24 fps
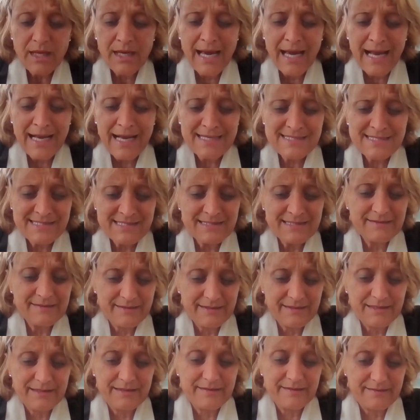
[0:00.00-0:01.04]
as
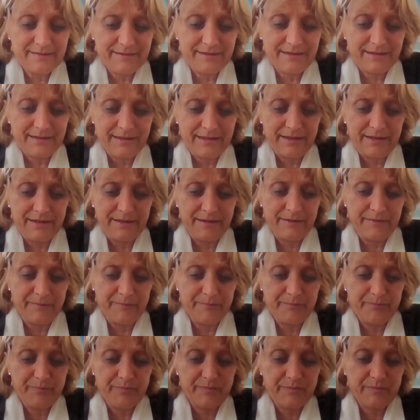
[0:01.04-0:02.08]

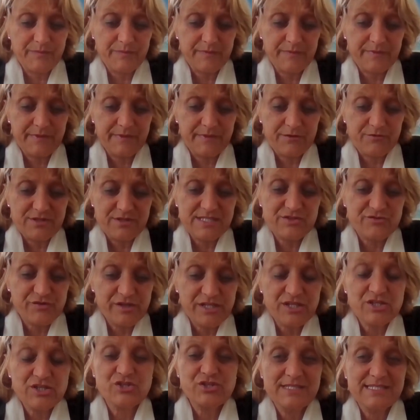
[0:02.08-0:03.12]
the
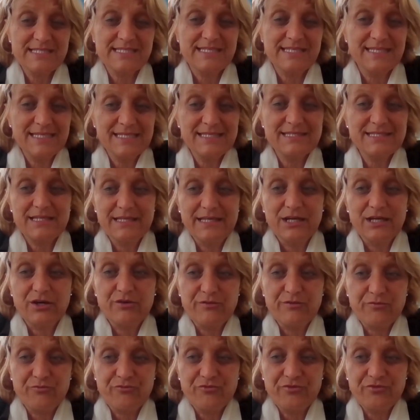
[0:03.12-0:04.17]
restrictions in Italy
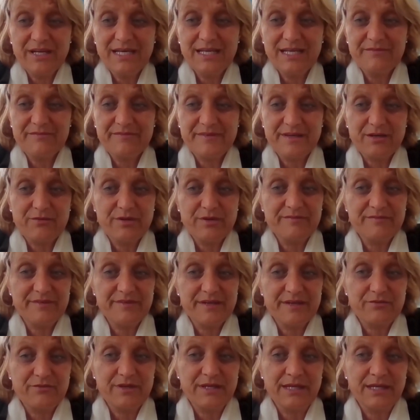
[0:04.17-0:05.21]
are really very,
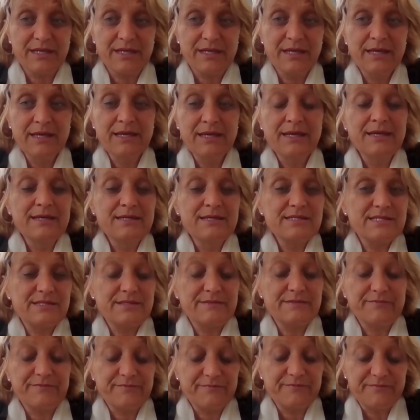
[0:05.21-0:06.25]
very,
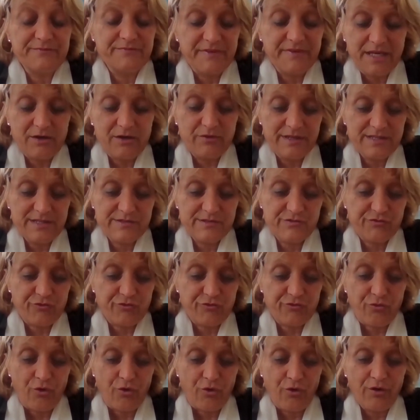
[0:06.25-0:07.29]
very
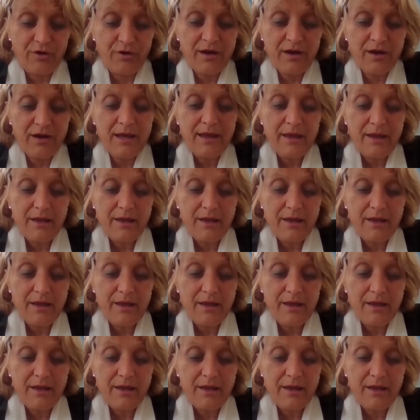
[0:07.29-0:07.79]
strong.